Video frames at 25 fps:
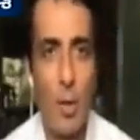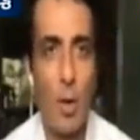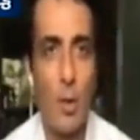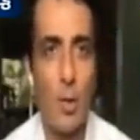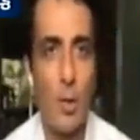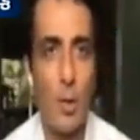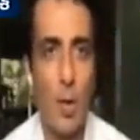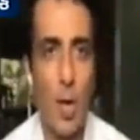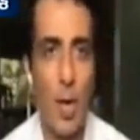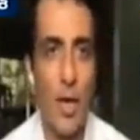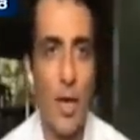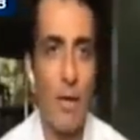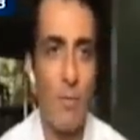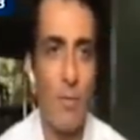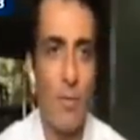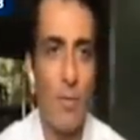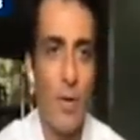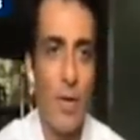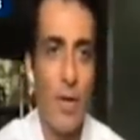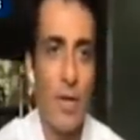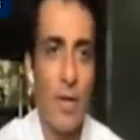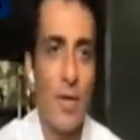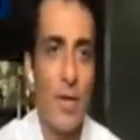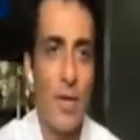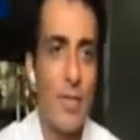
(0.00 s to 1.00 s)
also. I have
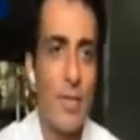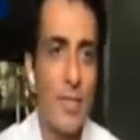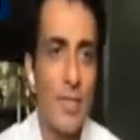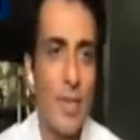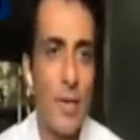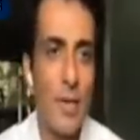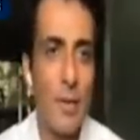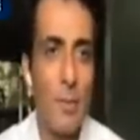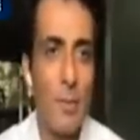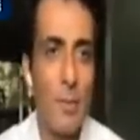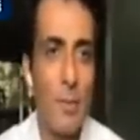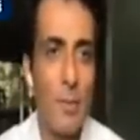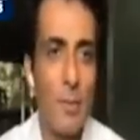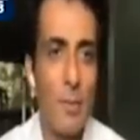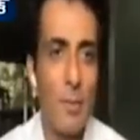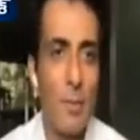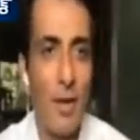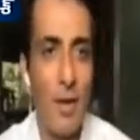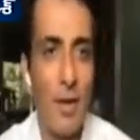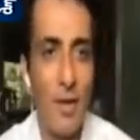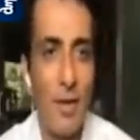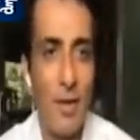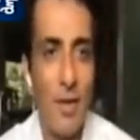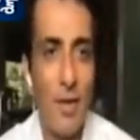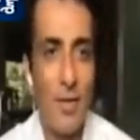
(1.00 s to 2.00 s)
disturbed
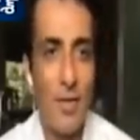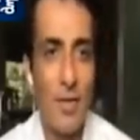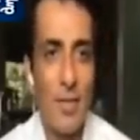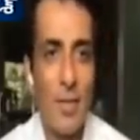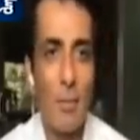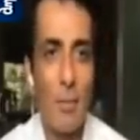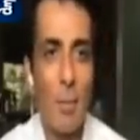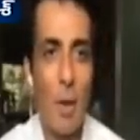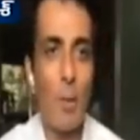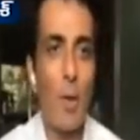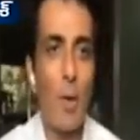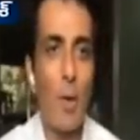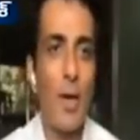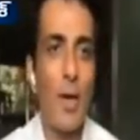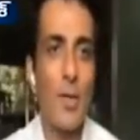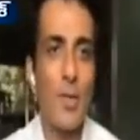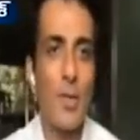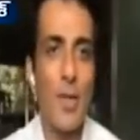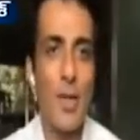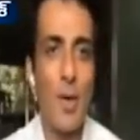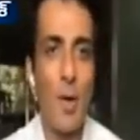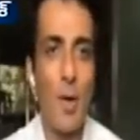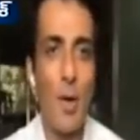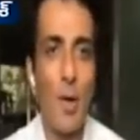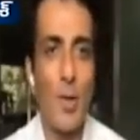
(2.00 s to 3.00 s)
Chandrababu Naidu
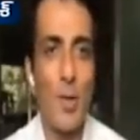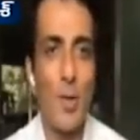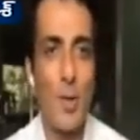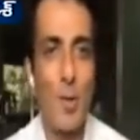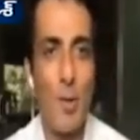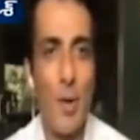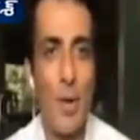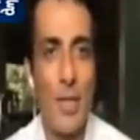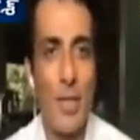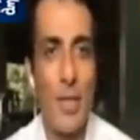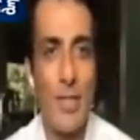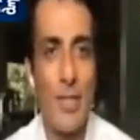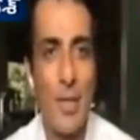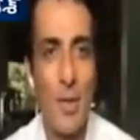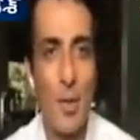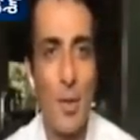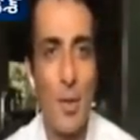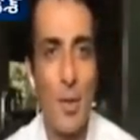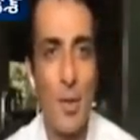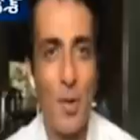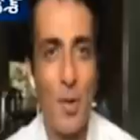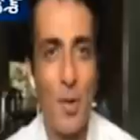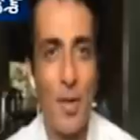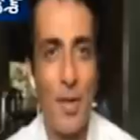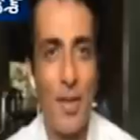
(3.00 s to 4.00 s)
sir also once, in
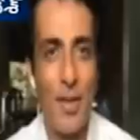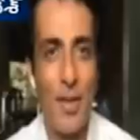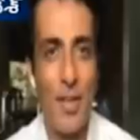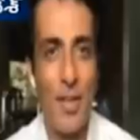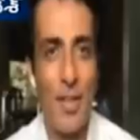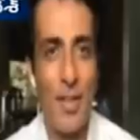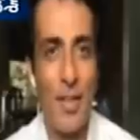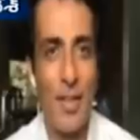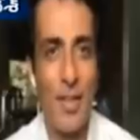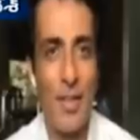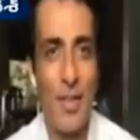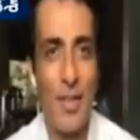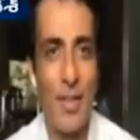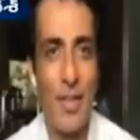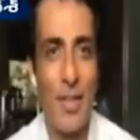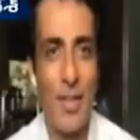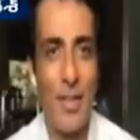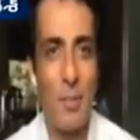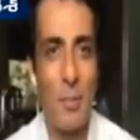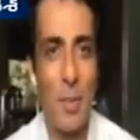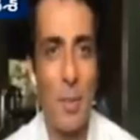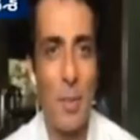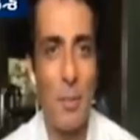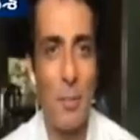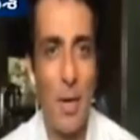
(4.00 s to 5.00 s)

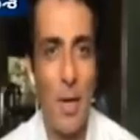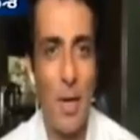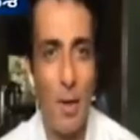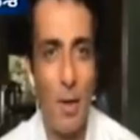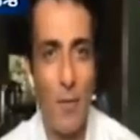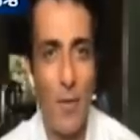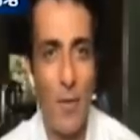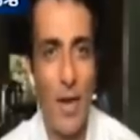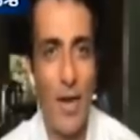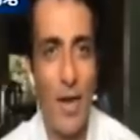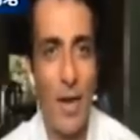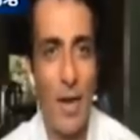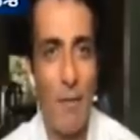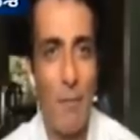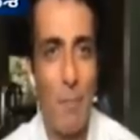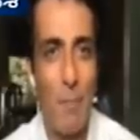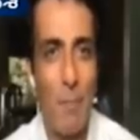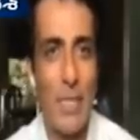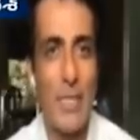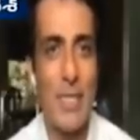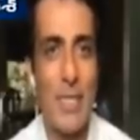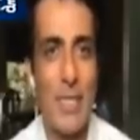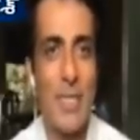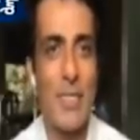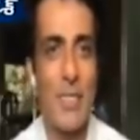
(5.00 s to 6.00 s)
the middle of night. I
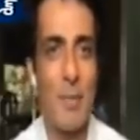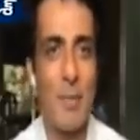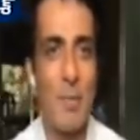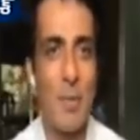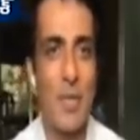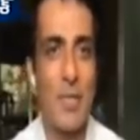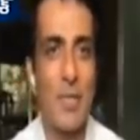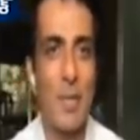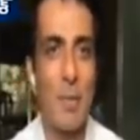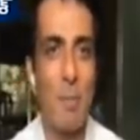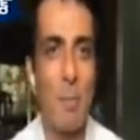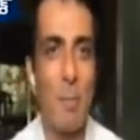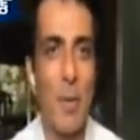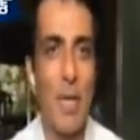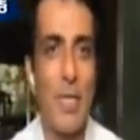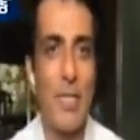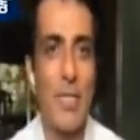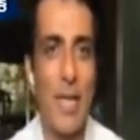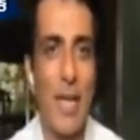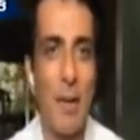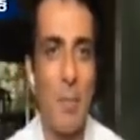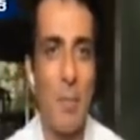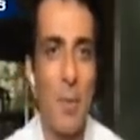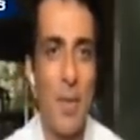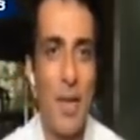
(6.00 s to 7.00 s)
messaged him, sir, please
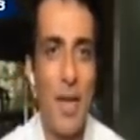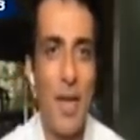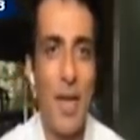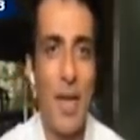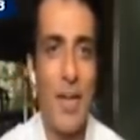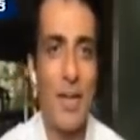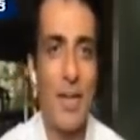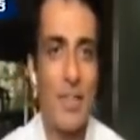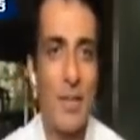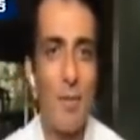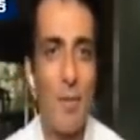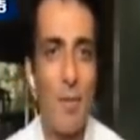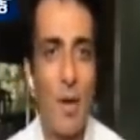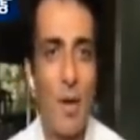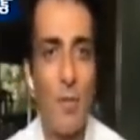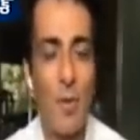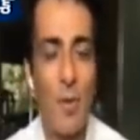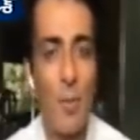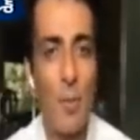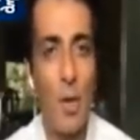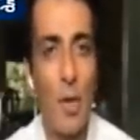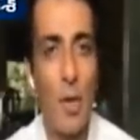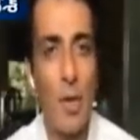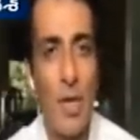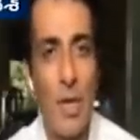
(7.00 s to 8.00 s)
help. And someone
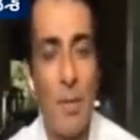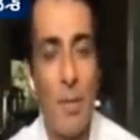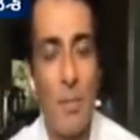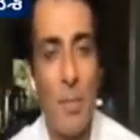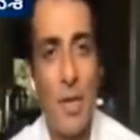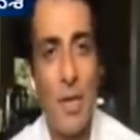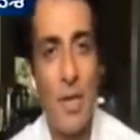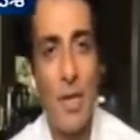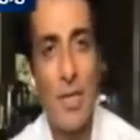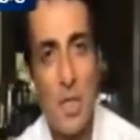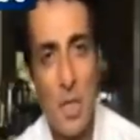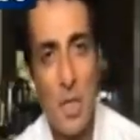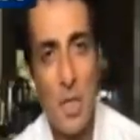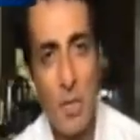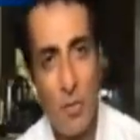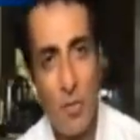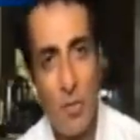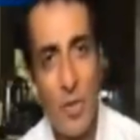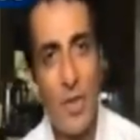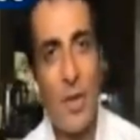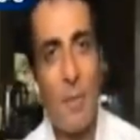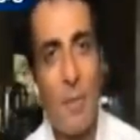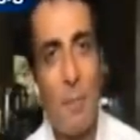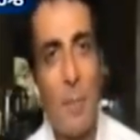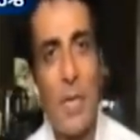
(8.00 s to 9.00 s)
from your team
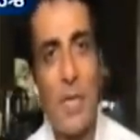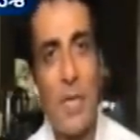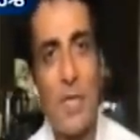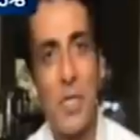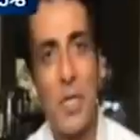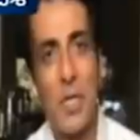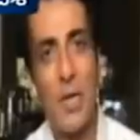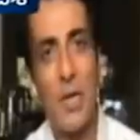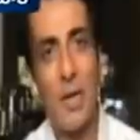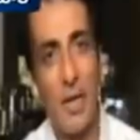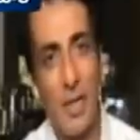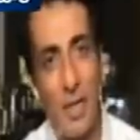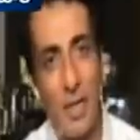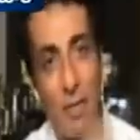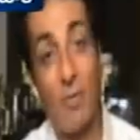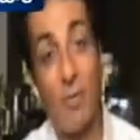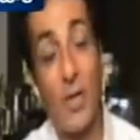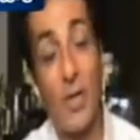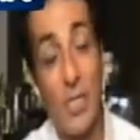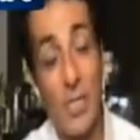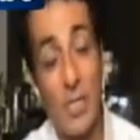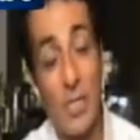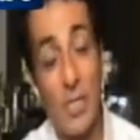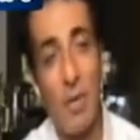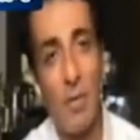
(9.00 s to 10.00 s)
shifted a patient in the
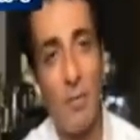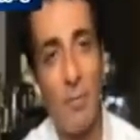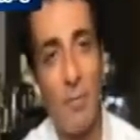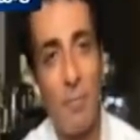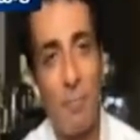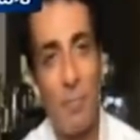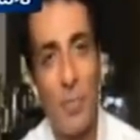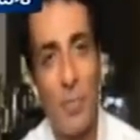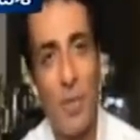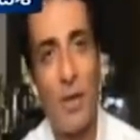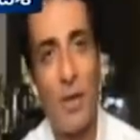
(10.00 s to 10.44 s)
first wave